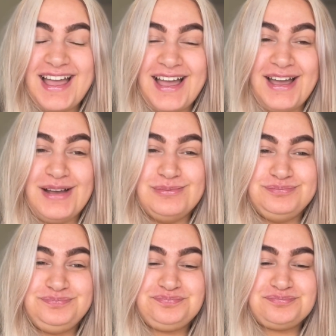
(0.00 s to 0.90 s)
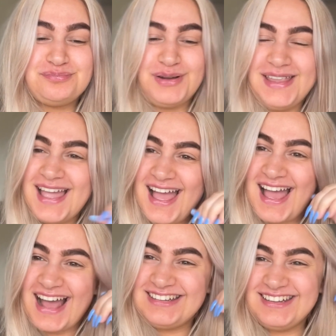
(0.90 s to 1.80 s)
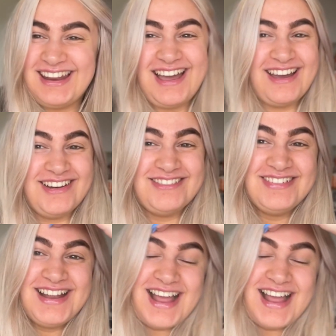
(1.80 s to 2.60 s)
But yeah, I don't know.